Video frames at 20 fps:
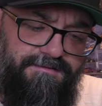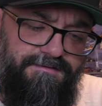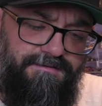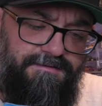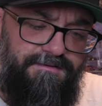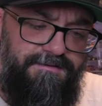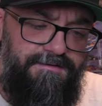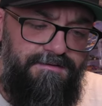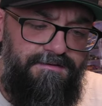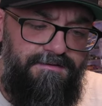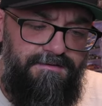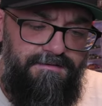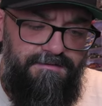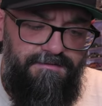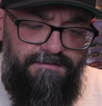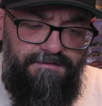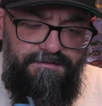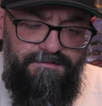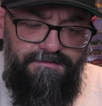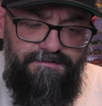
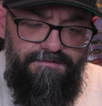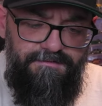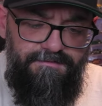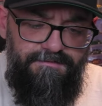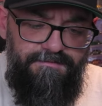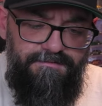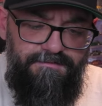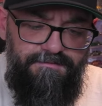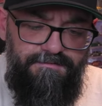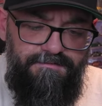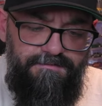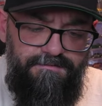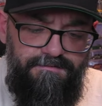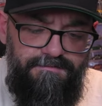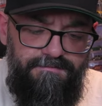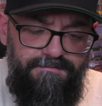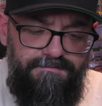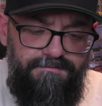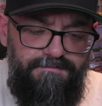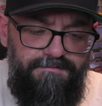
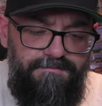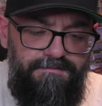No one is speaking in this clip.